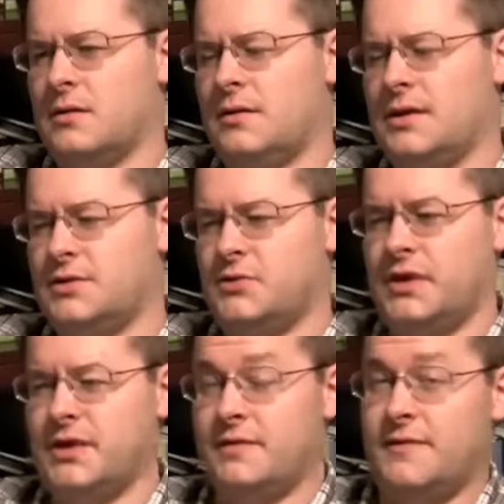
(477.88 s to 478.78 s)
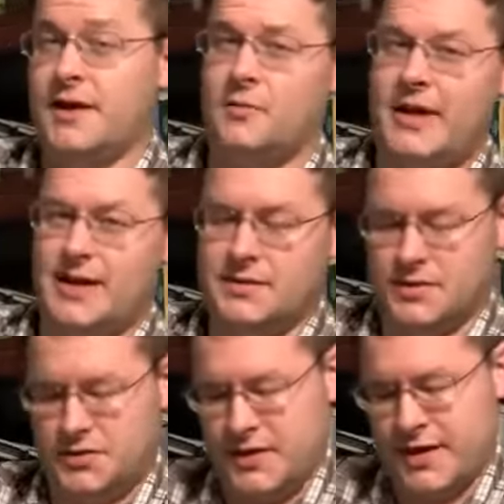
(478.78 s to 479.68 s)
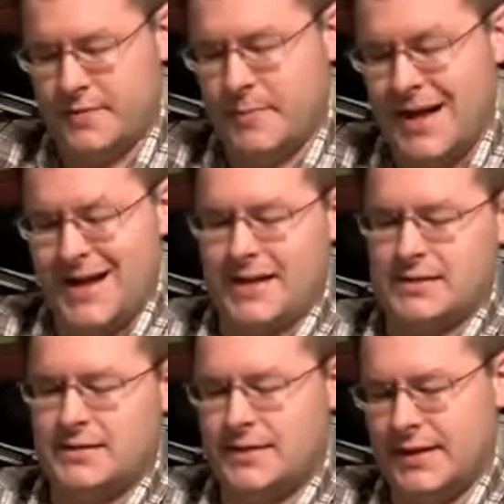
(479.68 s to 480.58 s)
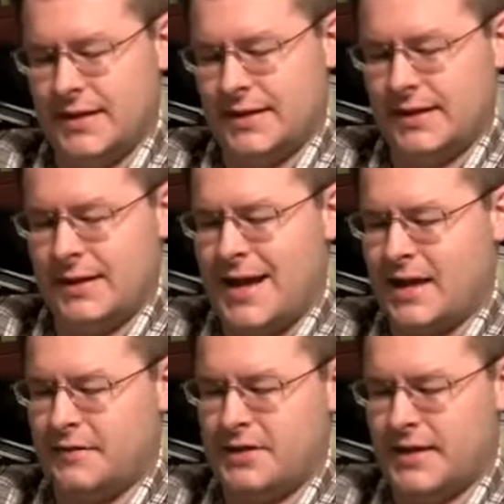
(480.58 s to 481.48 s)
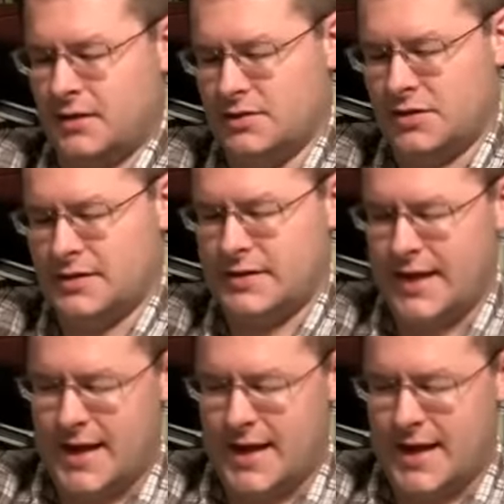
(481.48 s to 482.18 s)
Let's read a final passage that combines the lack of intelligence